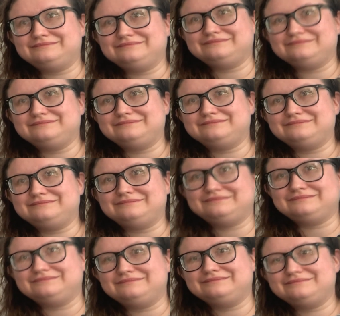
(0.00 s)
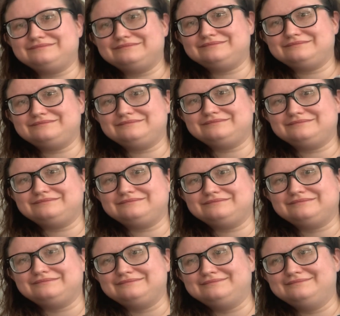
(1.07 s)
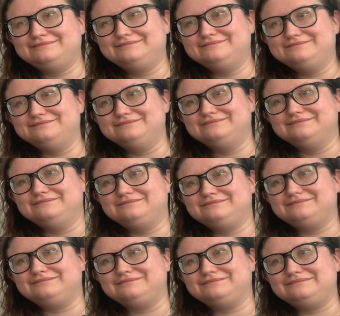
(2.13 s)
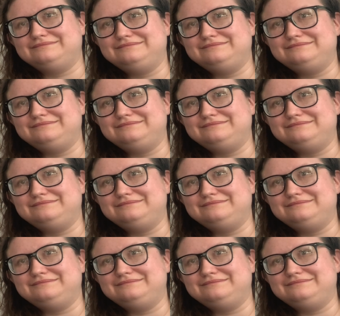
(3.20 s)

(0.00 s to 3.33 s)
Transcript: (silent)